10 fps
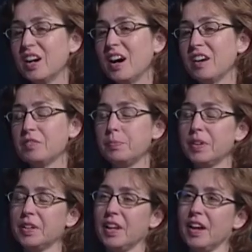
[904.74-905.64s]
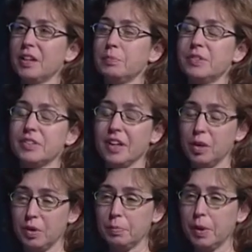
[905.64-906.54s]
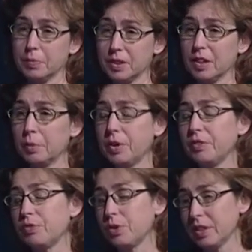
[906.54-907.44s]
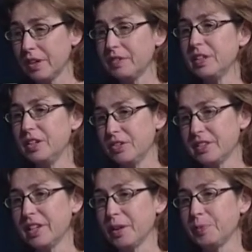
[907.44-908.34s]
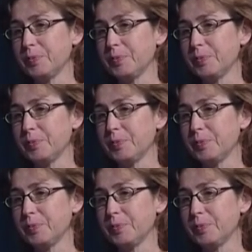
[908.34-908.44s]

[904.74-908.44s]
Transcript: I've been at Piscataway Public Library for 11 years now.